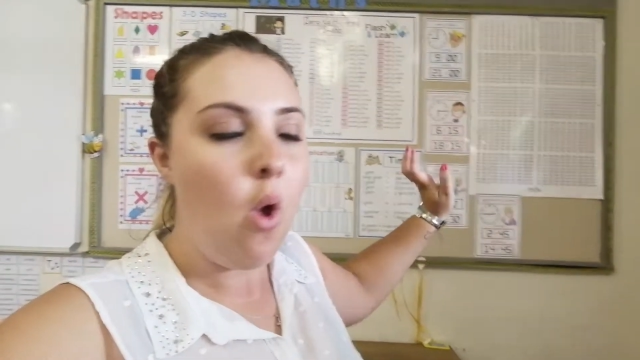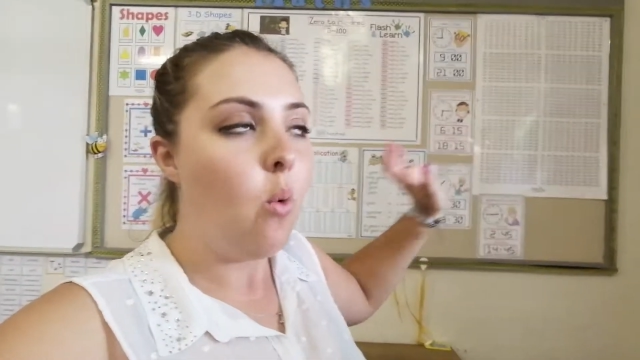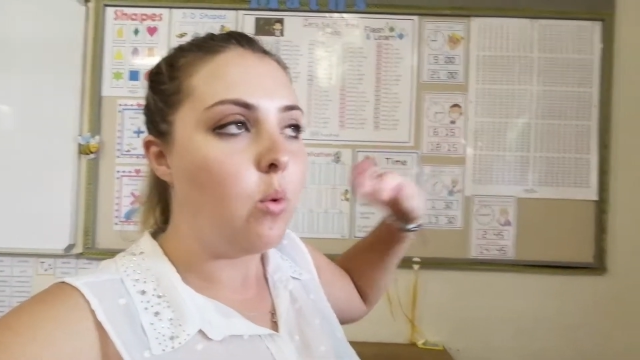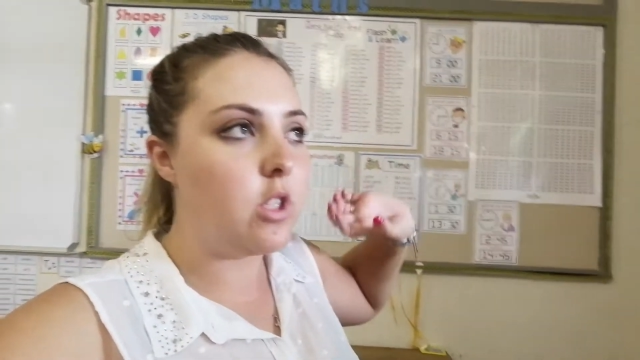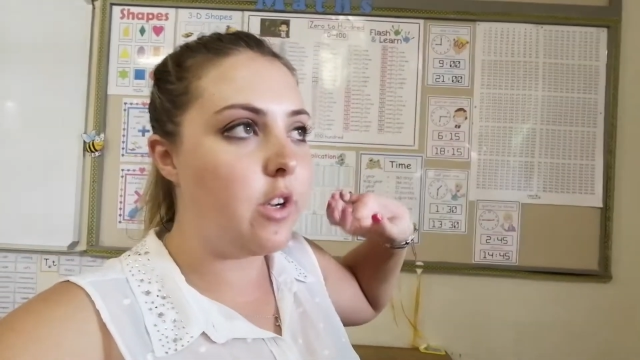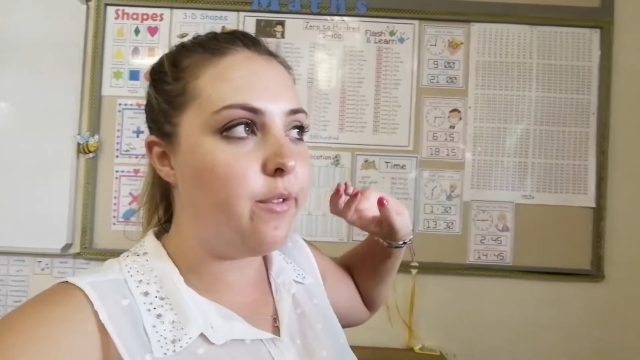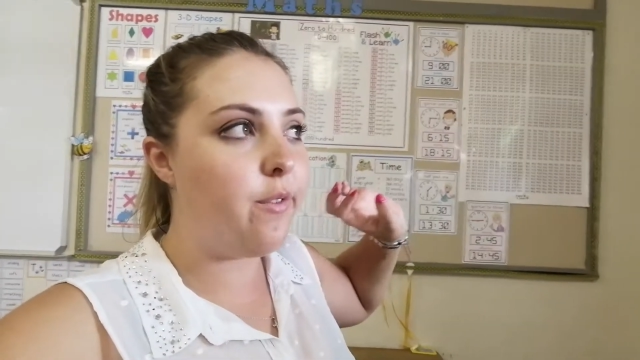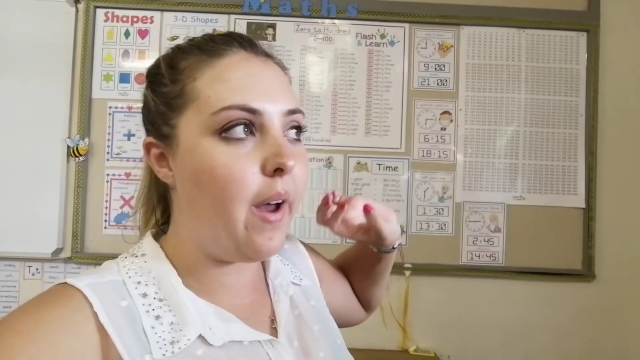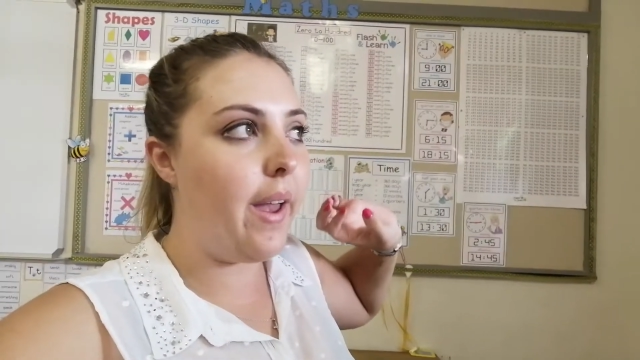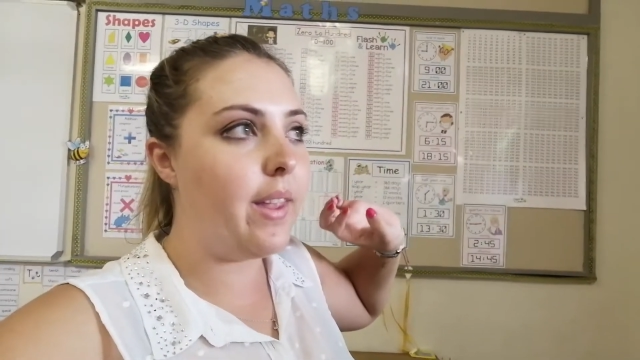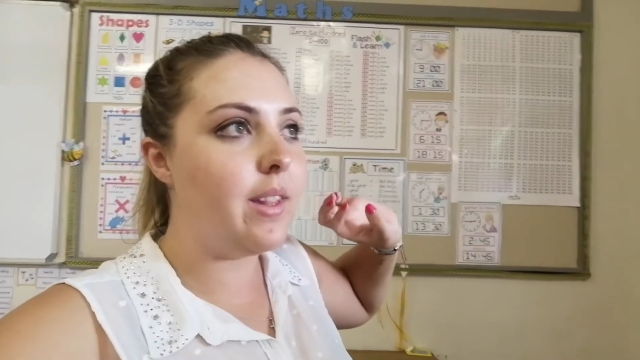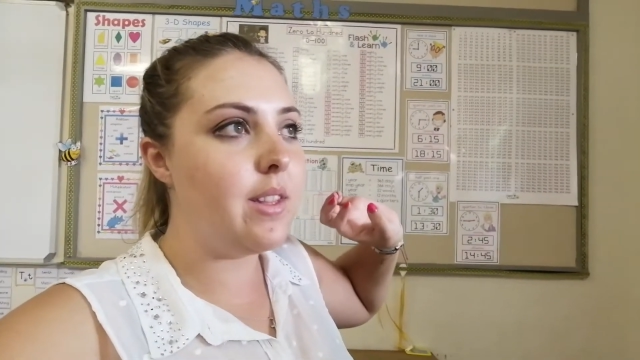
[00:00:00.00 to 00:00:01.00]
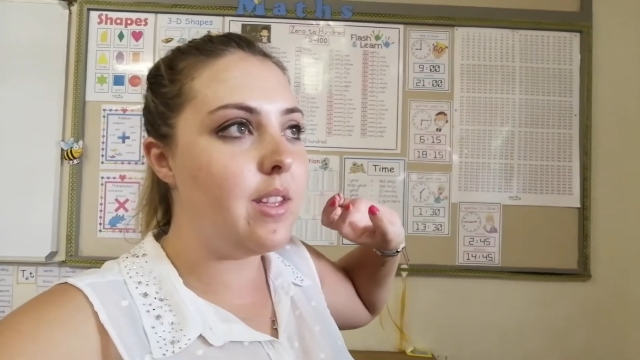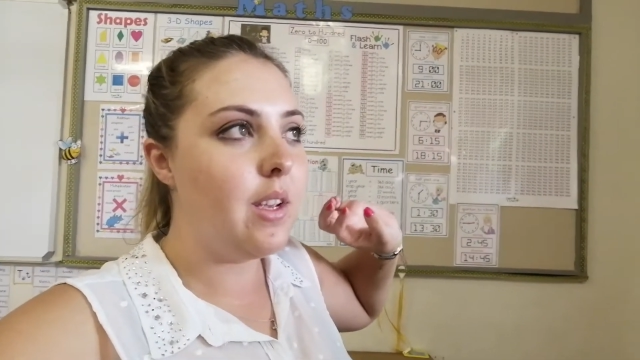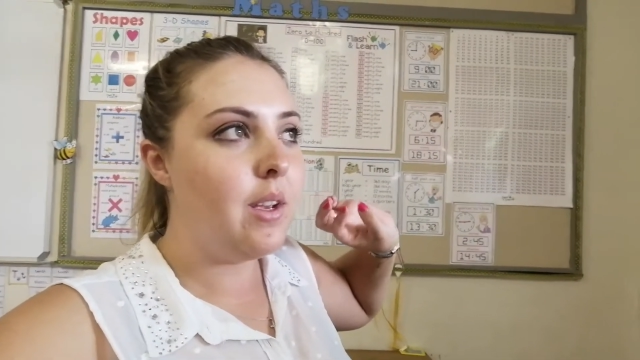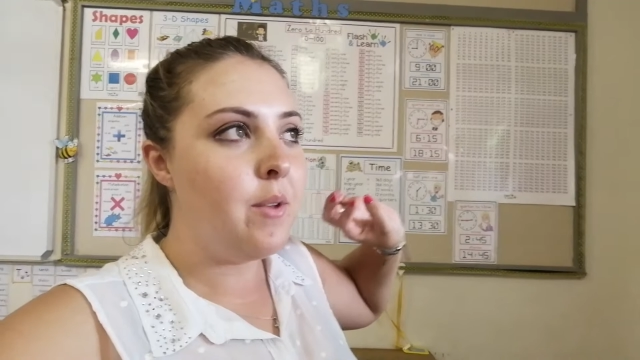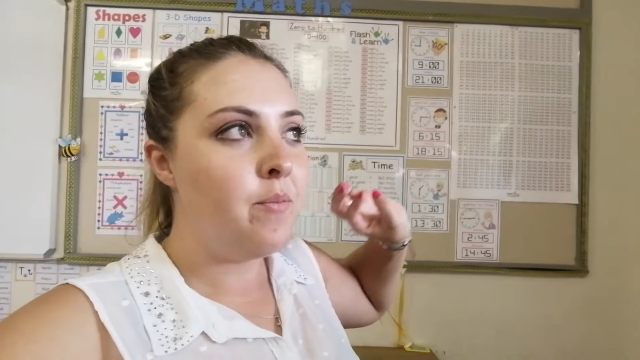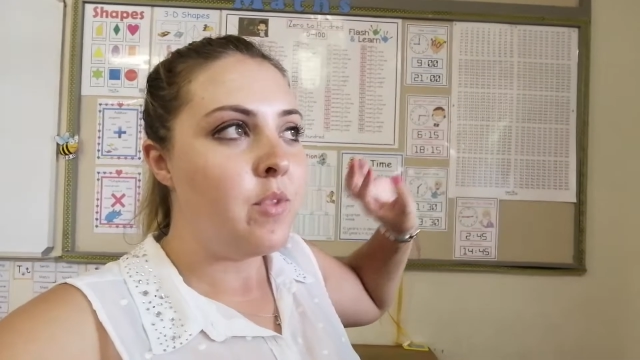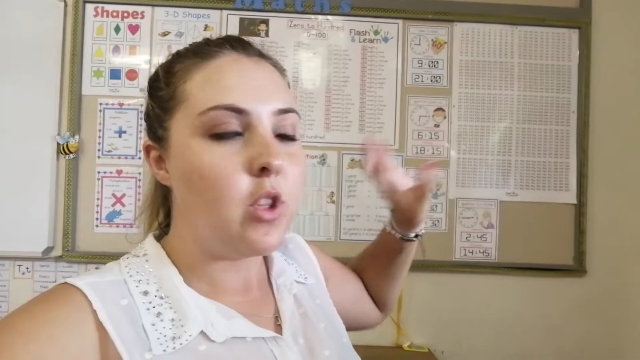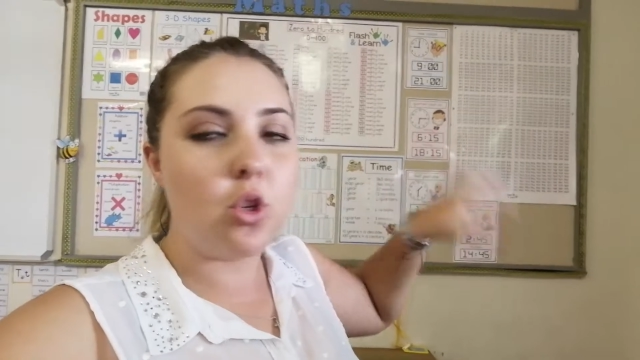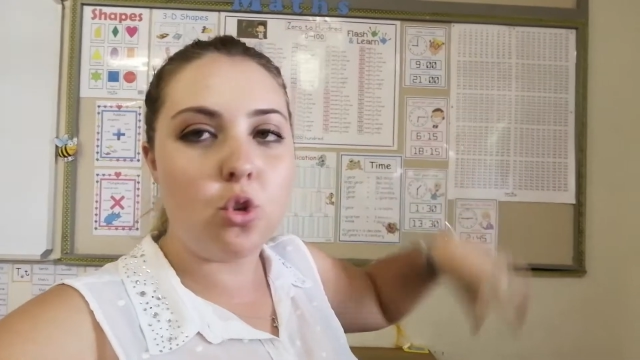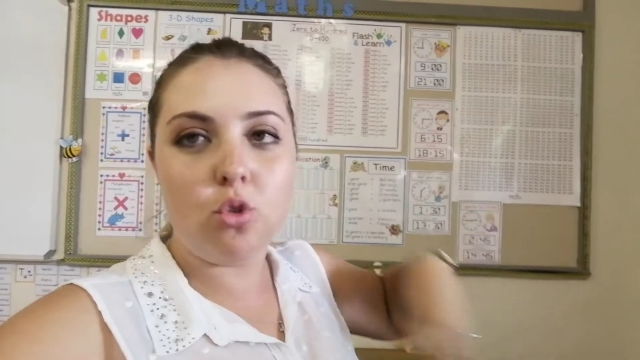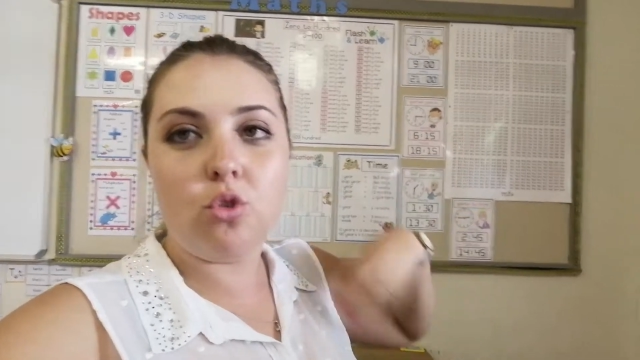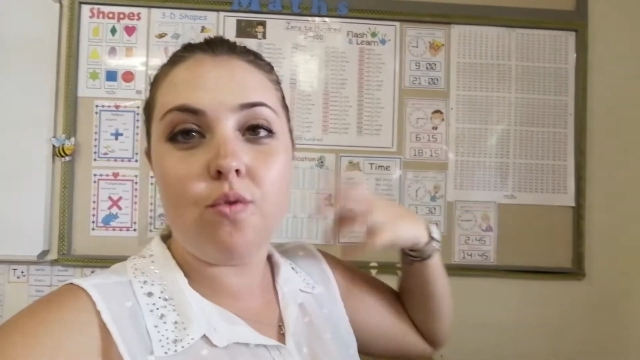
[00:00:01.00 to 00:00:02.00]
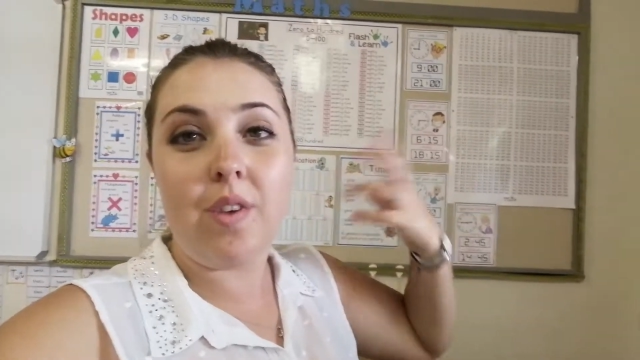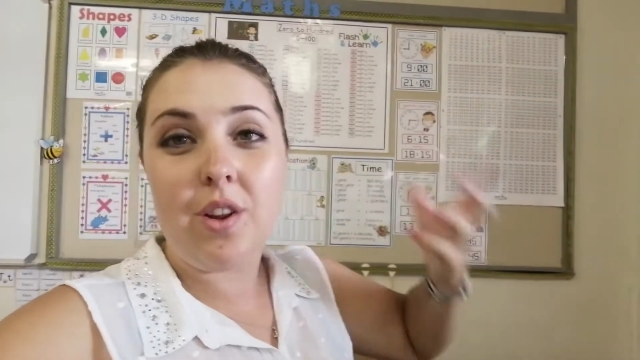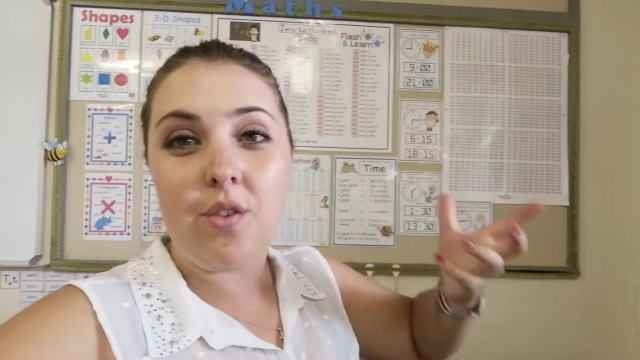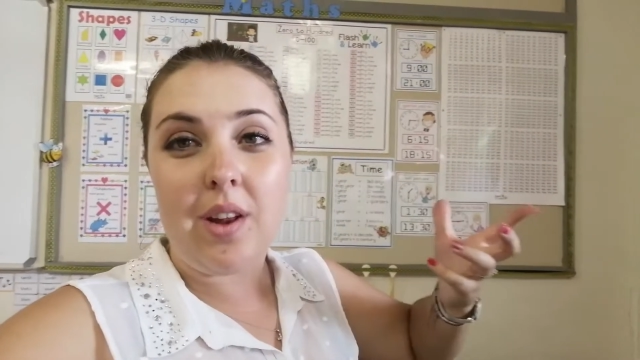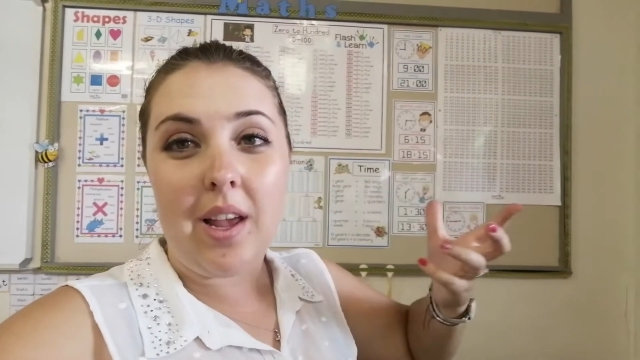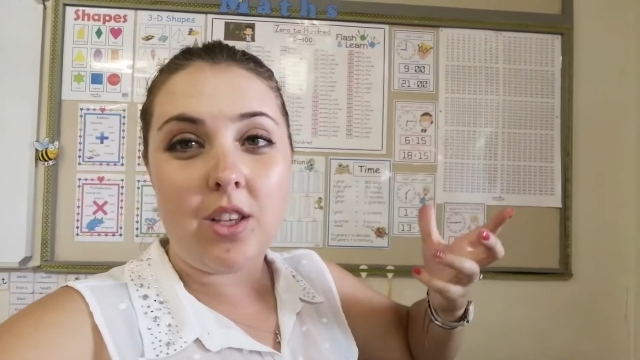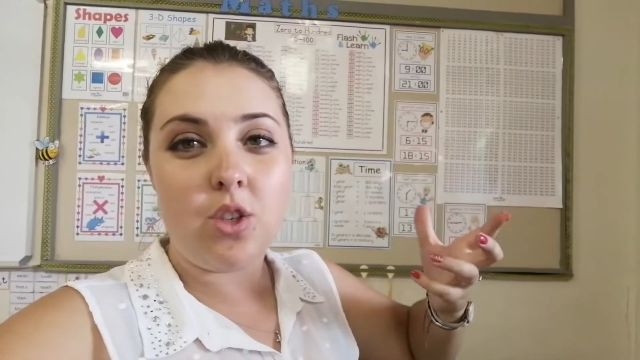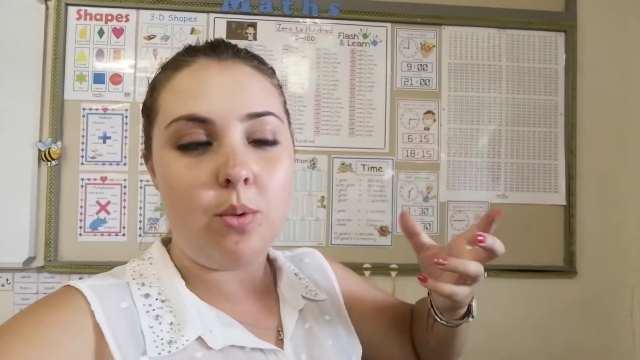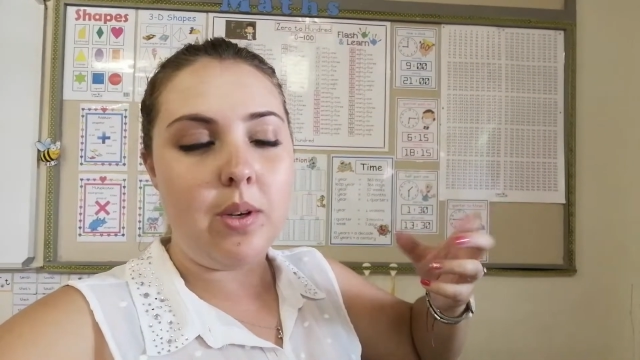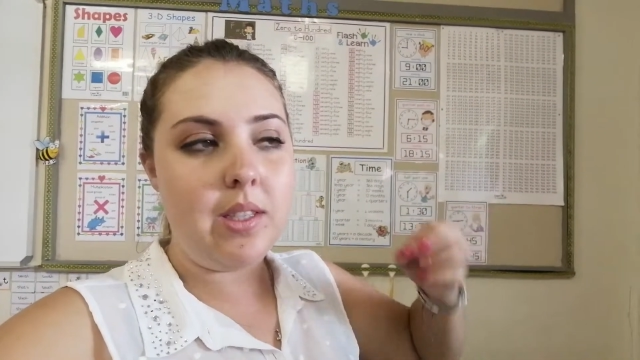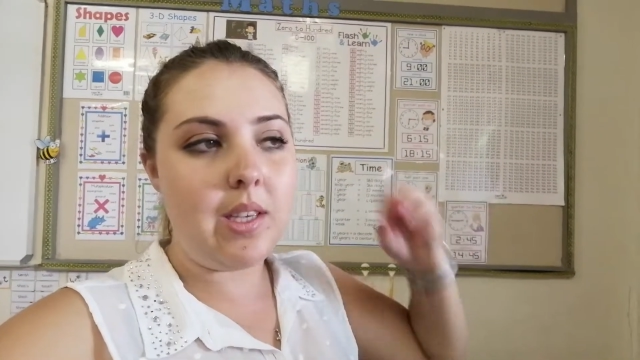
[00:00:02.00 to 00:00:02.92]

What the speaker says: which I find the children really relate to it,